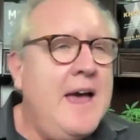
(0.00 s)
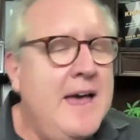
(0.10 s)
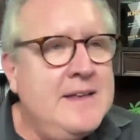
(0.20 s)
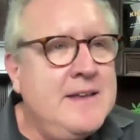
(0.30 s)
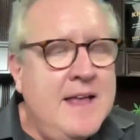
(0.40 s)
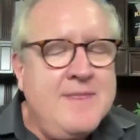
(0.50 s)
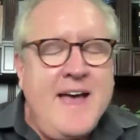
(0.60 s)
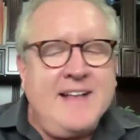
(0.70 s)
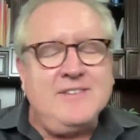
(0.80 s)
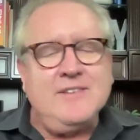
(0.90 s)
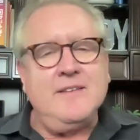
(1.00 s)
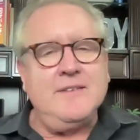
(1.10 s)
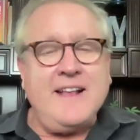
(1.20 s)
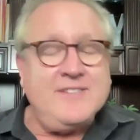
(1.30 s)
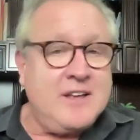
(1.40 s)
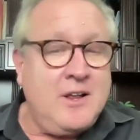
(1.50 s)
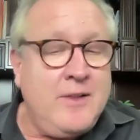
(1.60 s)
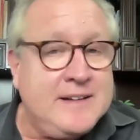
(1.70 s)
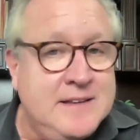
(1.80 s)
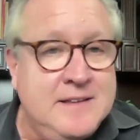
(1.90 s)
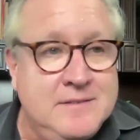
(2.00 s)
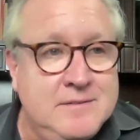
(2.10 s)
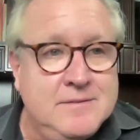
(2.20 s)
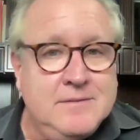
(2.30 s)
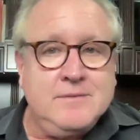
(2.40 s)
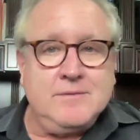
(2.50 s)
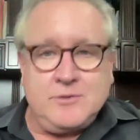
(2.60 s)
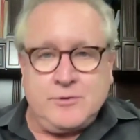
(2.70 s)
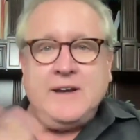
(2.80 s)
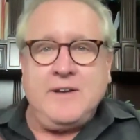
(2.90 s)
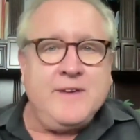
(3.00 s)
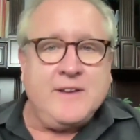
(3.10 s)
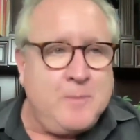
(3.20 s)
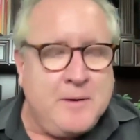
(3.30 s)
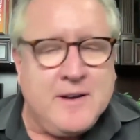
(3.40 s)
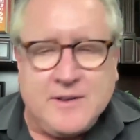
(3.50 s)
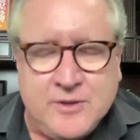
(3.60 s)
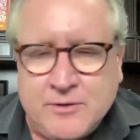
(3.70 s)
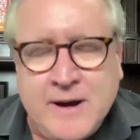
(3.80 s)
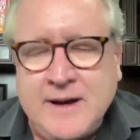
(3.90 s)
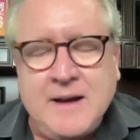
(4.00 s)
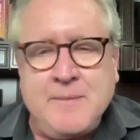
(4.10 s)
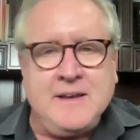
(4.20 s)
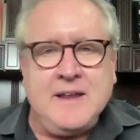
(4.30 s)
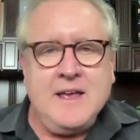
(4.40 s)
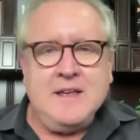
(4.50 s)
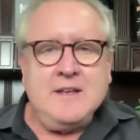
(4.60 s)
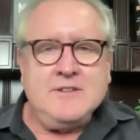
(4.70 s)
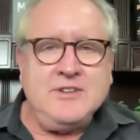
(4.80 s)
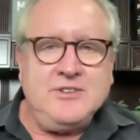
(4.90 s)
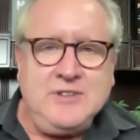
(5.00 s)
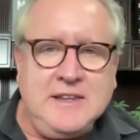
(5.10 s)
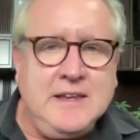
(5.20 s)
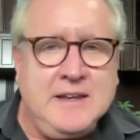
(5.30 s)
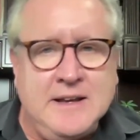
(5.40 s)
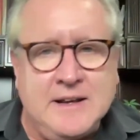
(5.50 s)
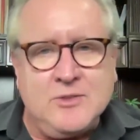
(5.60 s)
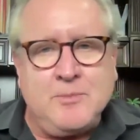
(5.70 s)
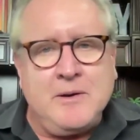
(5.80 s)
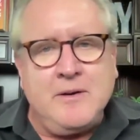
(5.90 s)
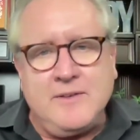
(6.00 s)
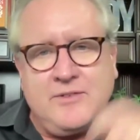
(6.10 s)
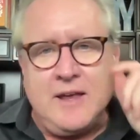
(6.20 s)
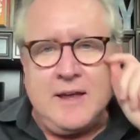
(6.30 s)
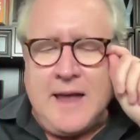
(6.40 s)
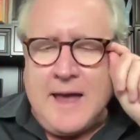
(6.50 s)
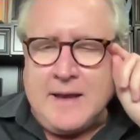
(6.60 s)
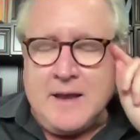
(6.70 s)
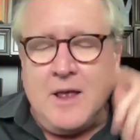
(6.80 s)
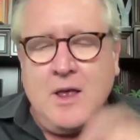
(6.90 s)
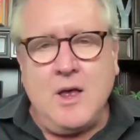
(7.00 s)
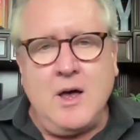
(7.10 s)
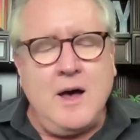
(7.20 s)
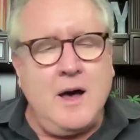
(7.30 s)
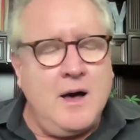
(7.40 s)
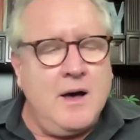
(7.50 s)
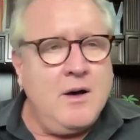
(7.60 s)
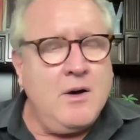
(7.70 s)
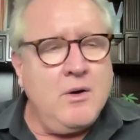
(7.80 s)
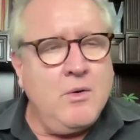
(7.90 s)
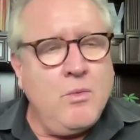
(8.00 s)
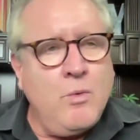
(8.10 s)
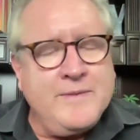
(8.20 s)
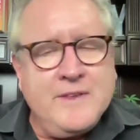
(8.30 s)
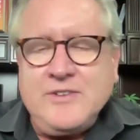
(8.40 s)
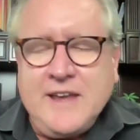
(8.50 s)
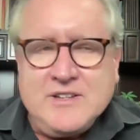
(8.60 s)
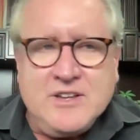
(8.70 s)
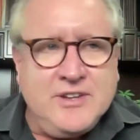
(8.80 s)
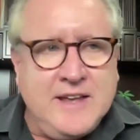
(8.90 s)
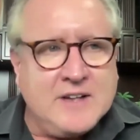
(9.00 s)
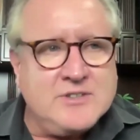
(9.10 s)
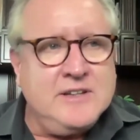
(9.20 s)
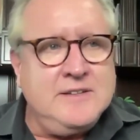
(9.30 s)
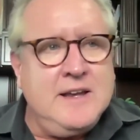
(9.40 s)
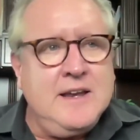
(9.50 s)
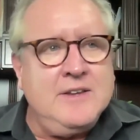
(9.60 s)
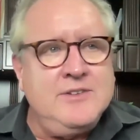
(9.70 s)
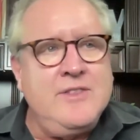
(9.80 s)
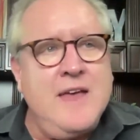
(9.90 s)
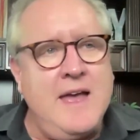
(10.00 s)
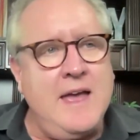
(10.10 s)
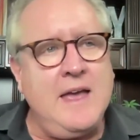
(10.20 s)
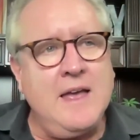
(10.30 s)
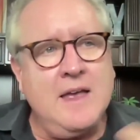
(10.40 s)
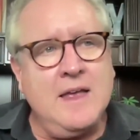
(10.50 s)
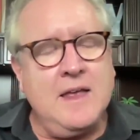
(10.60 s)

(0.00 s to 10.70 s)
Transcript: that's collecting creative experiences, right? I mean, just seeing and experiencing. And what this agency actually did is they